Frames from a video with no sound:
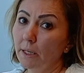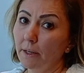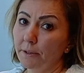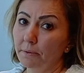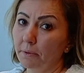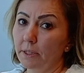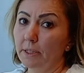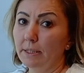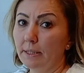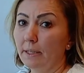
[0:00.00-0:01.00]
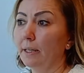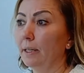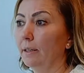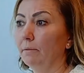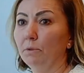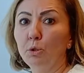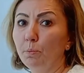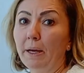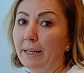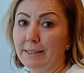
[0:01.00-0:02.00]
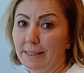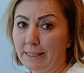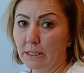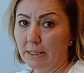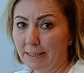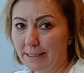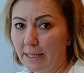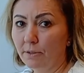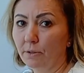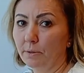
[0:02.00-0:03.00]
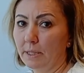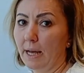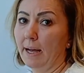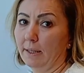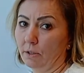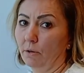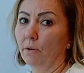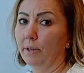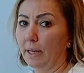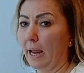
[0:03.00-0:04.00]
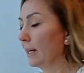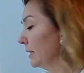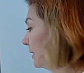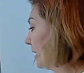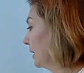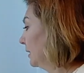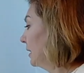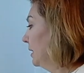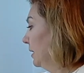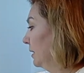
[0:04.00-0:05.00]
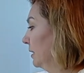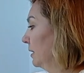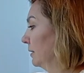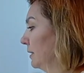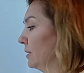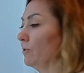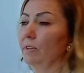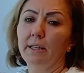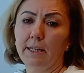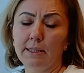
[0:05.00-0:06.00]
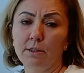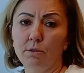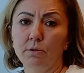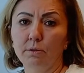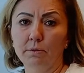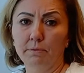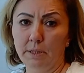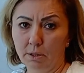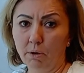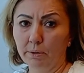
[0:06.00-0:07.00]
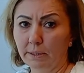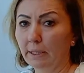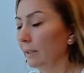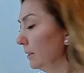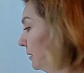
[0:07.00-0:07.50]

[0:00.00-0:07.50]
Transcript: other words, you pay 0 tax on anything that's related to withholding